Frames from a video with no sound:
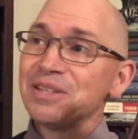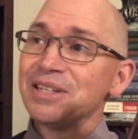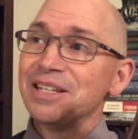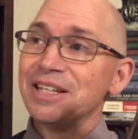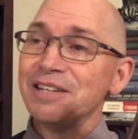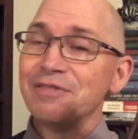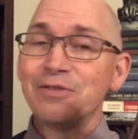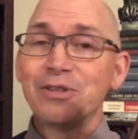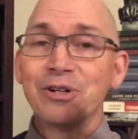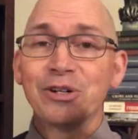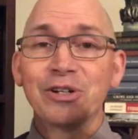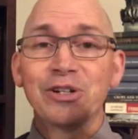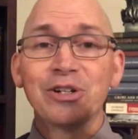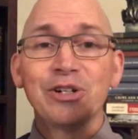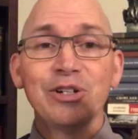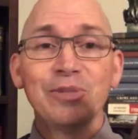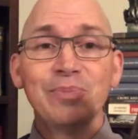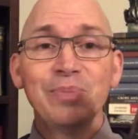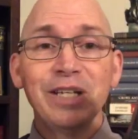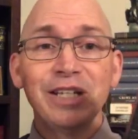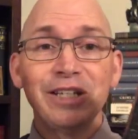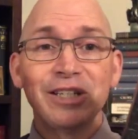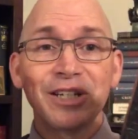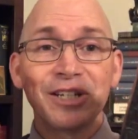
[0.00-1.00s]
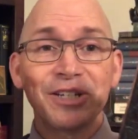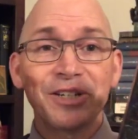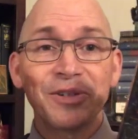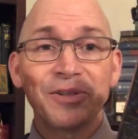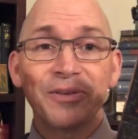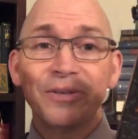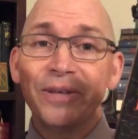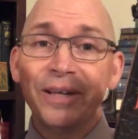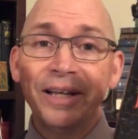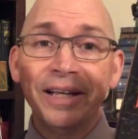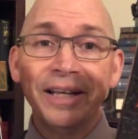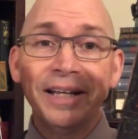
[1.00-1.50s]
if there could be such a
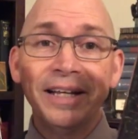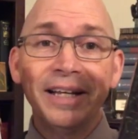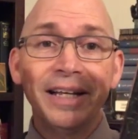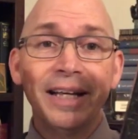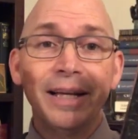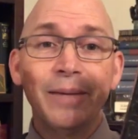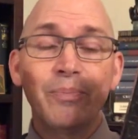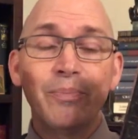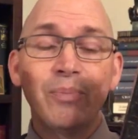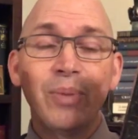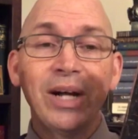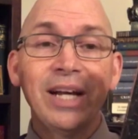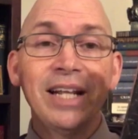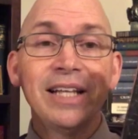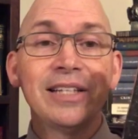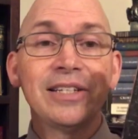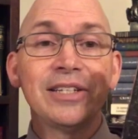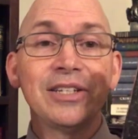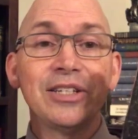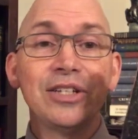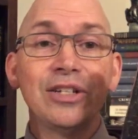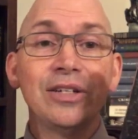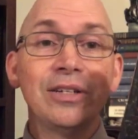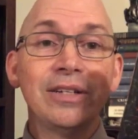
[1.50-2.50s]
thing, but it's